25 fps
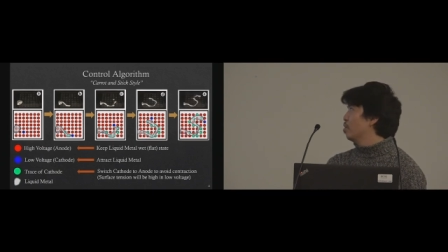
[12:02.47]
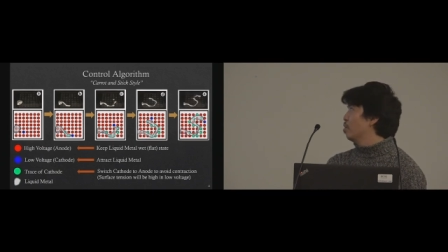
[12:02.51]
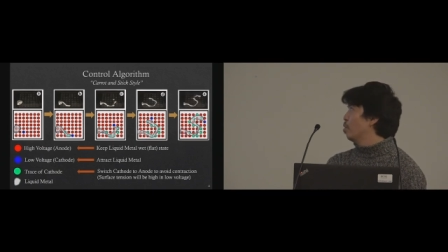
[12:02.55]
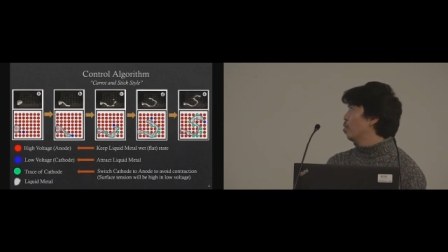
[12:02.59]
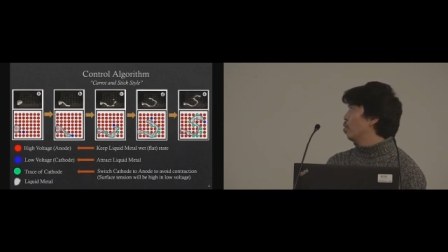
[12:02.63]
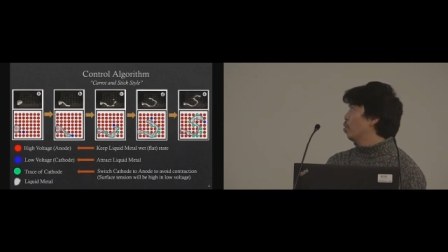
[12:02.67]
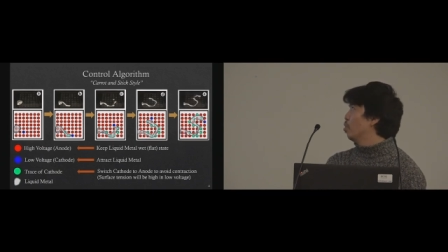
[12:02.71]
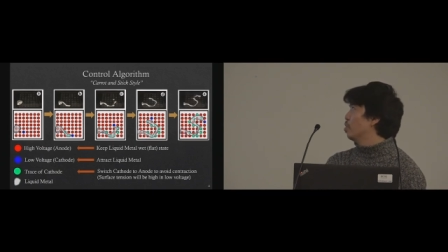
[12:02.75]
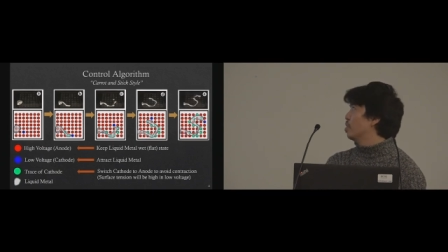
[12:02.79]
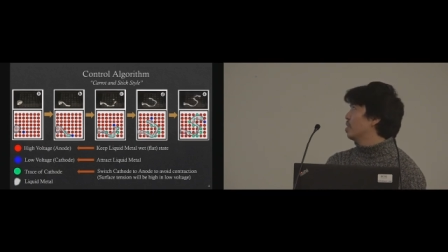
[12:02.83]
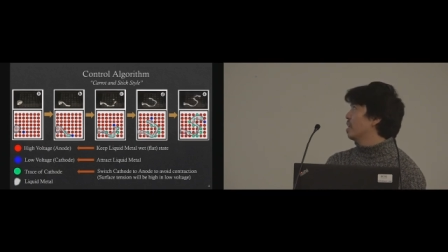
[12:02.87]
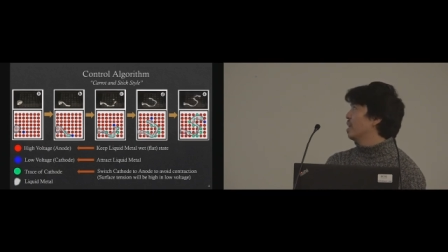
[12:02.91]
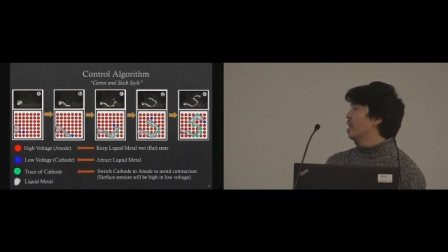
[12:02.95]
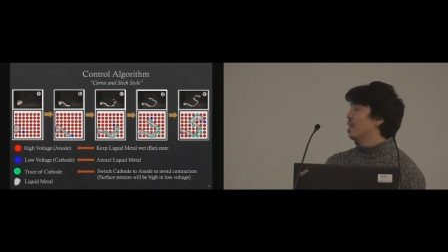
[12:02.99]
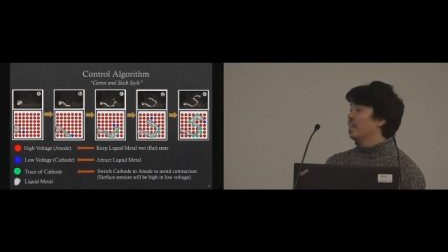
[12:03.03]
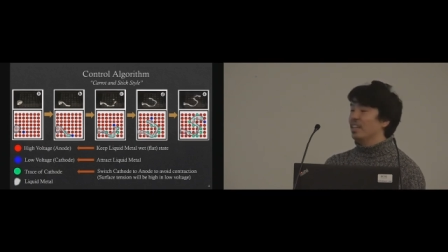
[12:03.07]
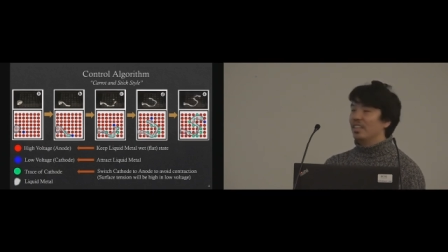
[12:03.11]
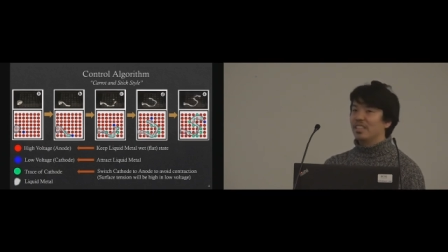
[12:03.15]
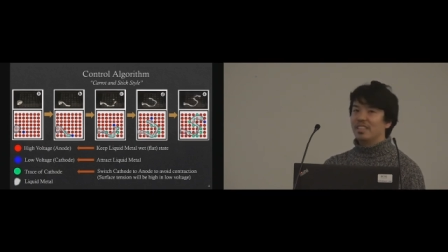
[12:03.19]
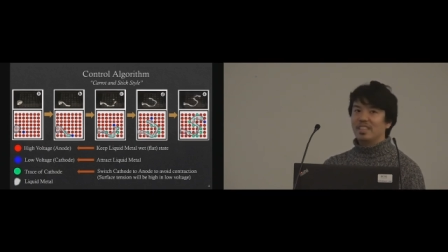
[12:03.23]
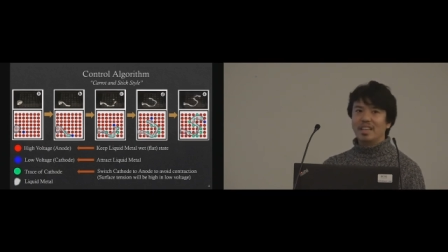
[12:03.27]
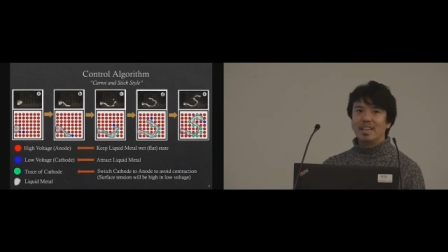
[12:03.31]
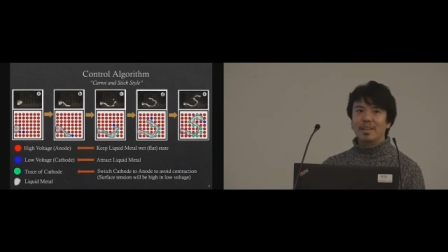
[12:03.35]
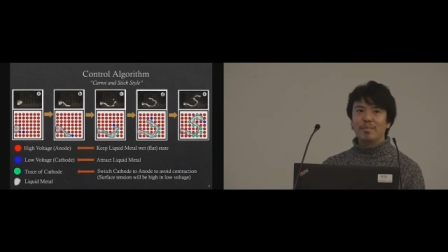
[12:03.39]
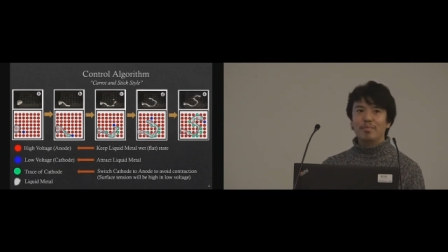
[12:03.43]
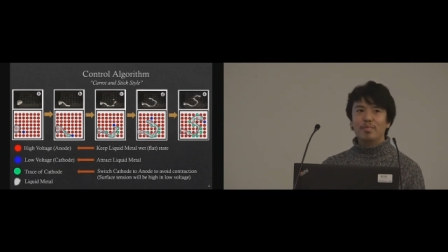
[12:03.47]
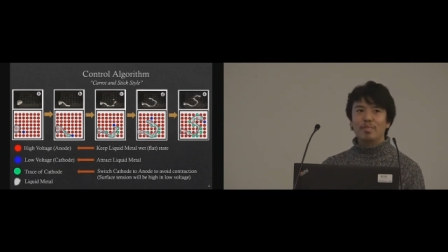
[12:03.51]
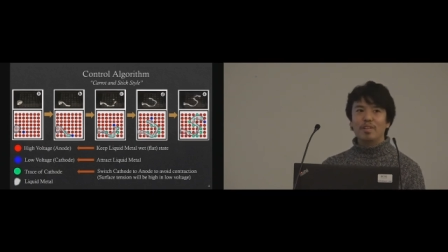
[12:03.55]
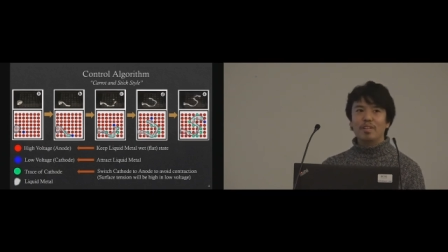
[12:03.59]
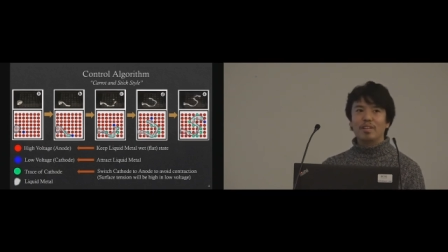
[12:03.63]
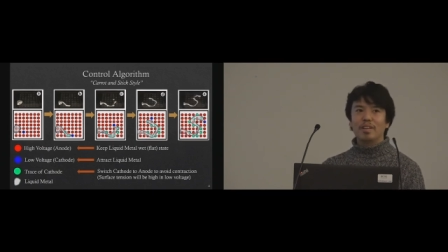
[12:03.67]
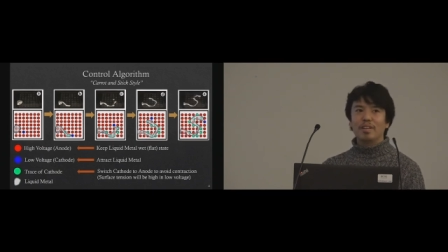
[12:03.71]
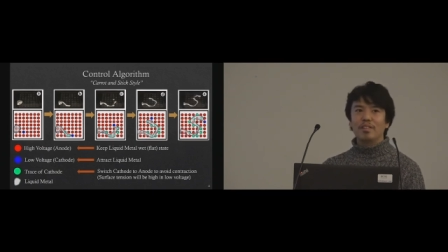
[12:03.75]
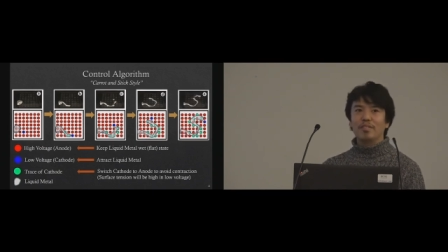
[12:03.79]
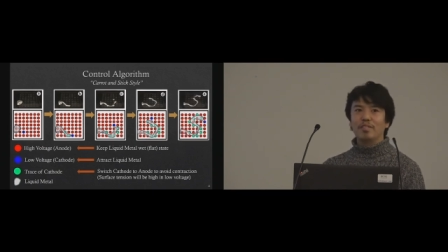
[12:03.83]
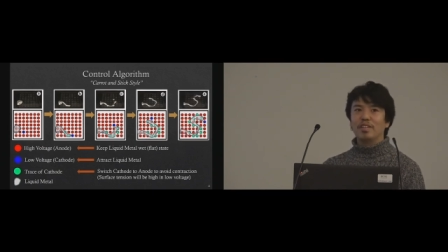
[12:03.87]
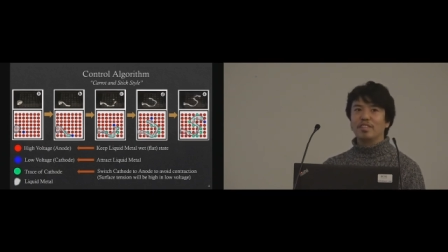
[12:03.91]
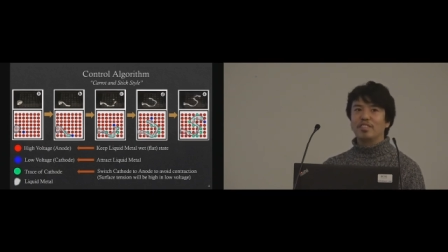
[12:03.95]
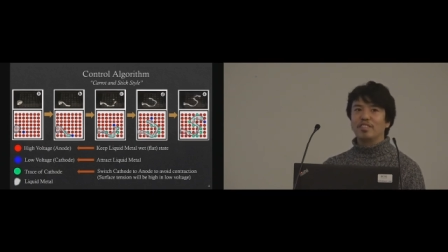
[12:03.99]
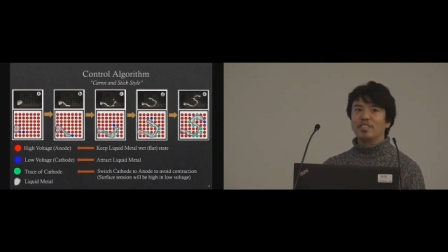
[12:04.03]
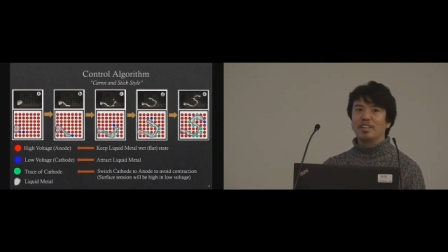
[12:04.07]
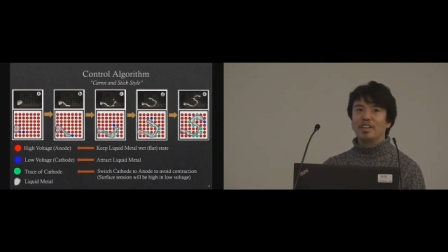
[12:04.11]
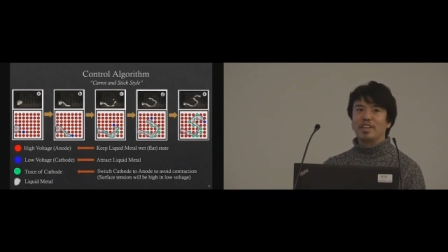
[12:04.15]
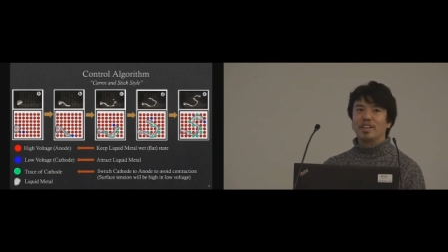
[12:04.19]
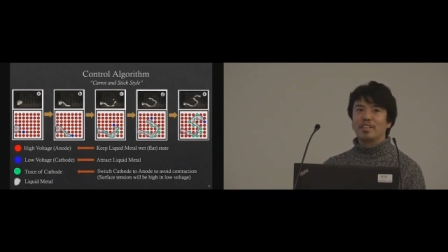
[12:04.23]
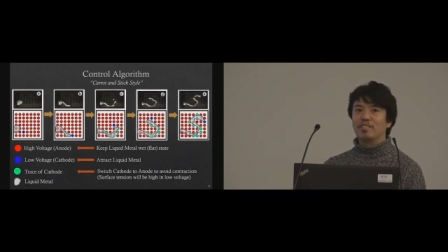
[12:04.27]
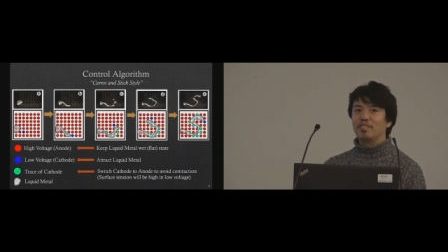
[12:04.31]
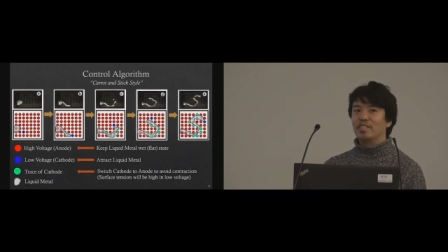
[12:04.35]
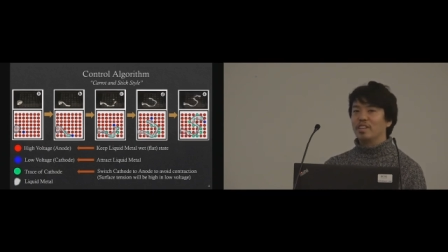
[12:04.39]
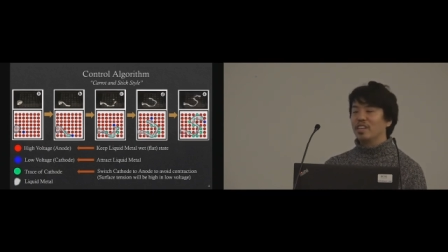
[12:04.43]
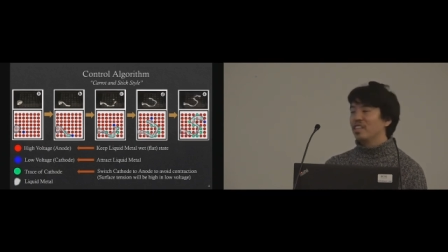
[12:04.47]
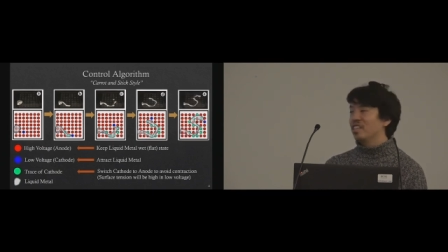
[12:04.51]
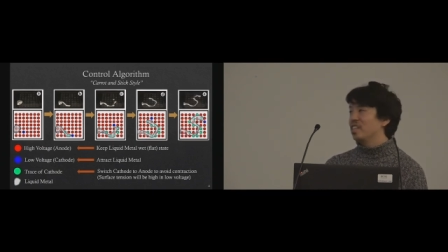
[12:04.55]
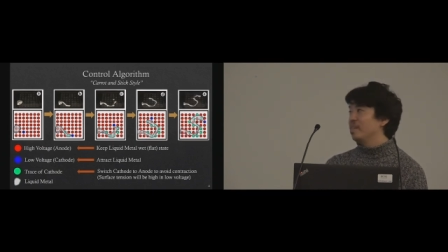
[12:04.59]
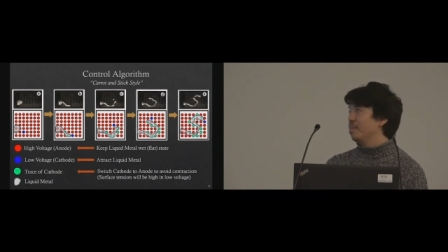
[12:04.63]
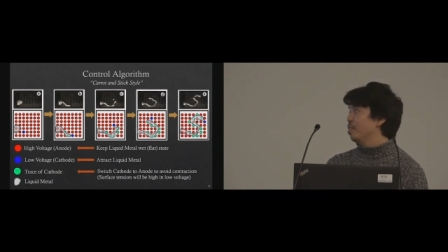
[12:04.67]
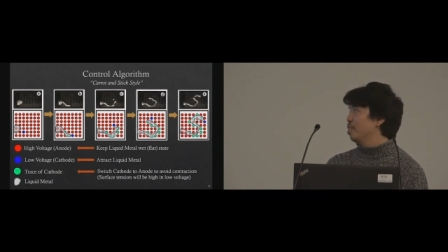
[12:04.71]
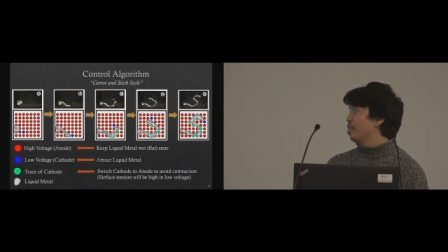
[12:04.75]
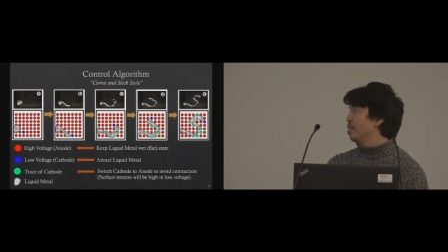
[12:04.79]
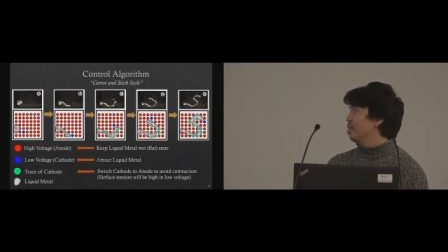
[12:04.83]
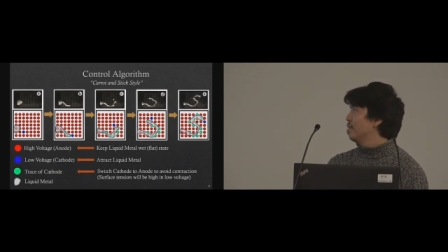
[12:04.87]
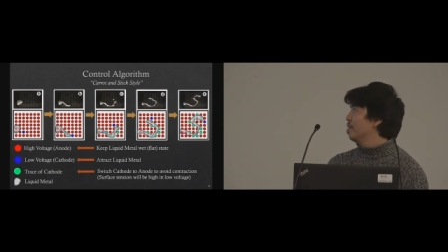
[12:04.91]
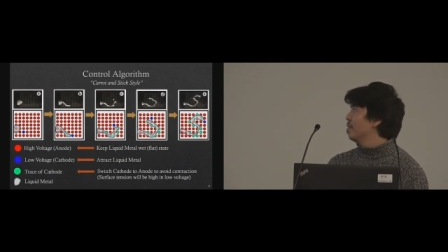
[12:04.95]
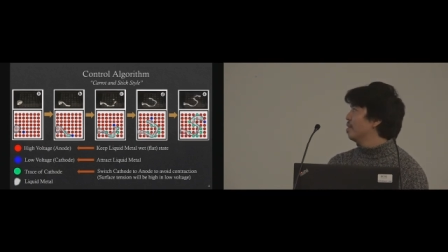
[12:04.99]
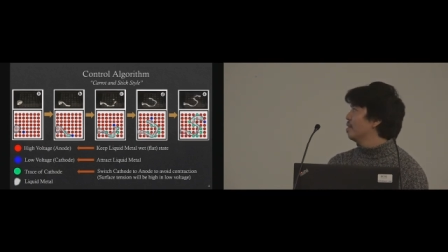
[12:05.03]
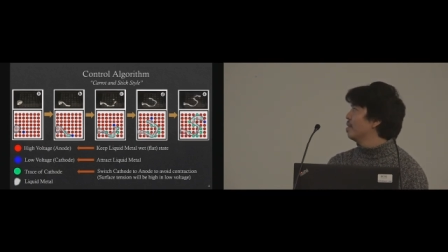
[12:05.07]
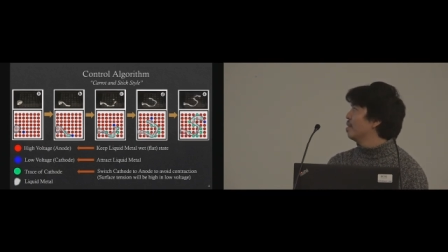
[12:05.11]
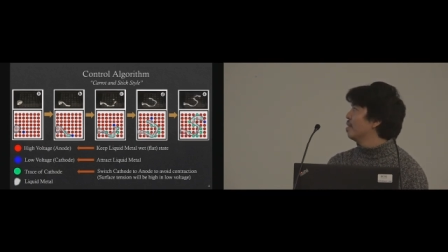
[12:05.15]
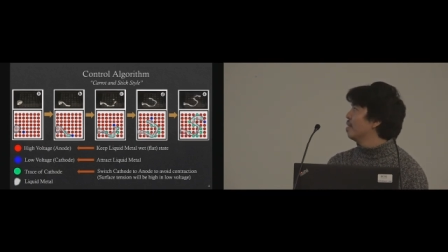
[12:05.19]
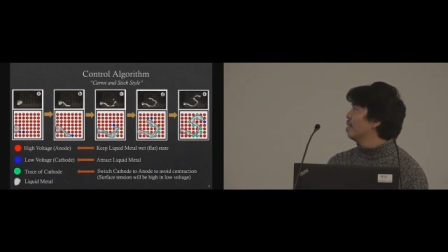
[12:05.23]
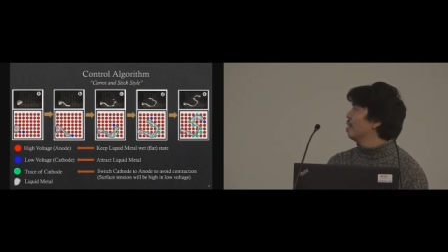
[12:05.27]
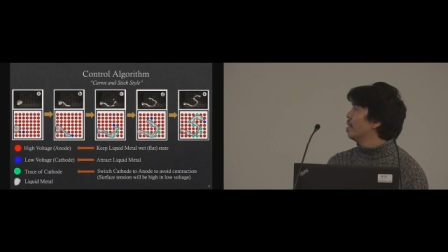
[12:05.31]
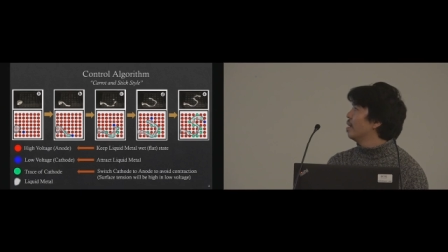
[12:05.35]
draw any shape with your creativity.